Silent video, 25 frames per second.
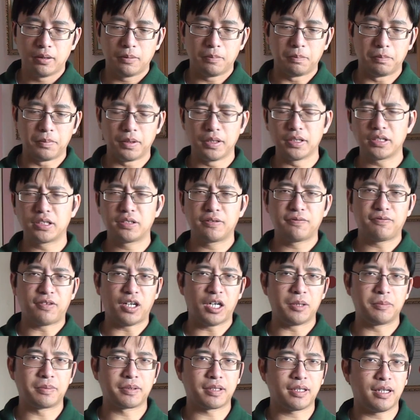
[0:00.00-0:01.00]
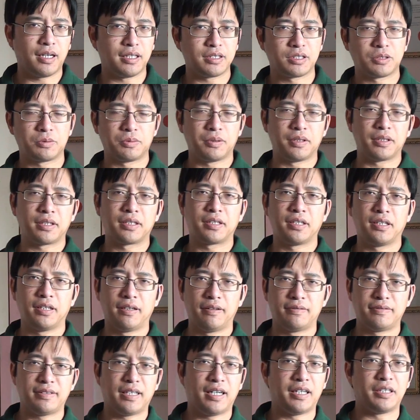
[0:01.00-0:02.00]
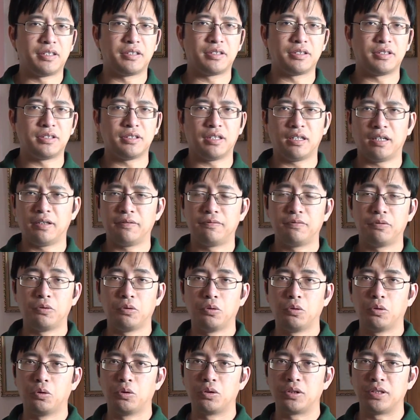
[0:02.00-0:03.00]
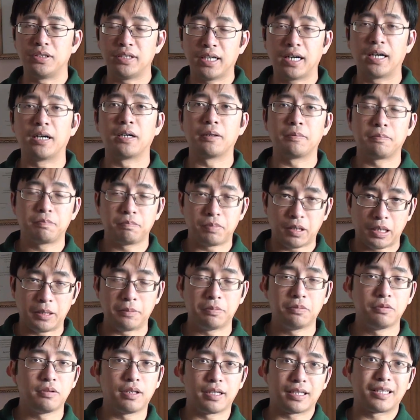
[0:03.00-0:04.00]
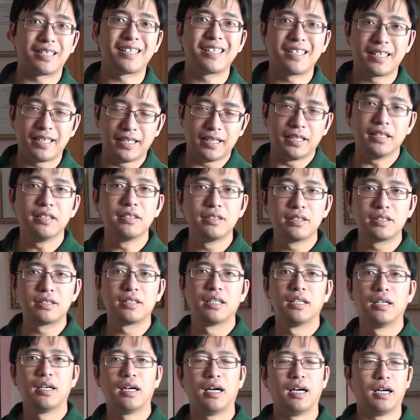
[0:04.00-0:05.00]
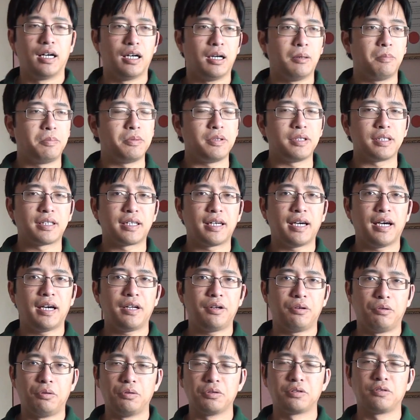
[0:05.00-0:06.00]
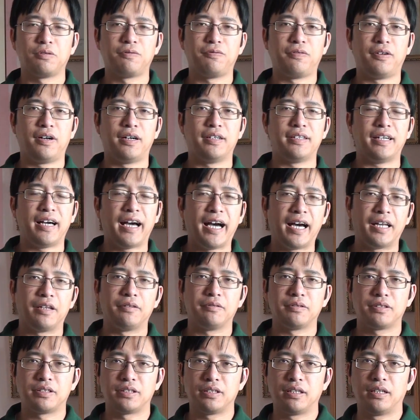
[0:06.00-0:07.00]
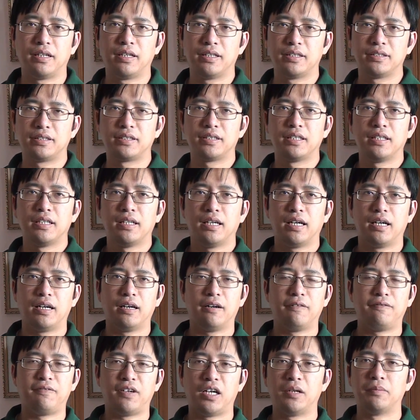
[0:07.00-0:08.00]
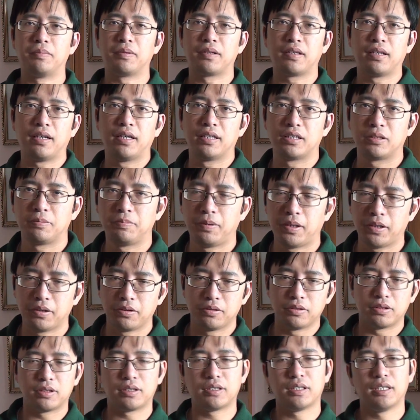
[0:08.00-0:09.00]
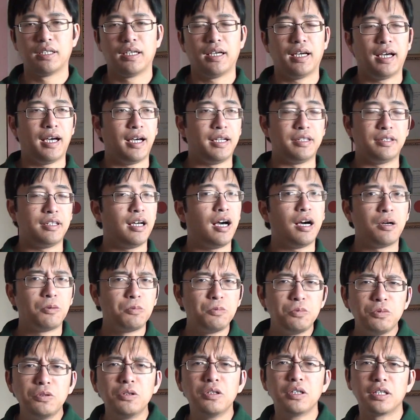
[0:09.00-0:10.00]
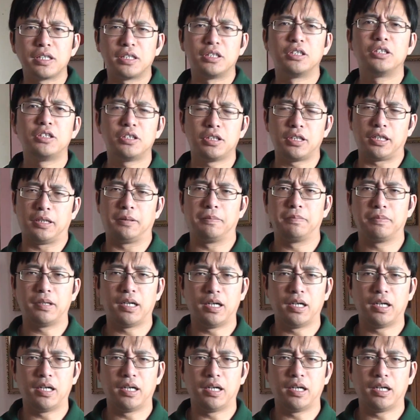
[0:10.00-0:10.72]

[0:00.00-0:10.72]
Most fiberglass recurves are designed for young people, like kids, but you can also find adult-size fiberglass bows. And they're really cheap.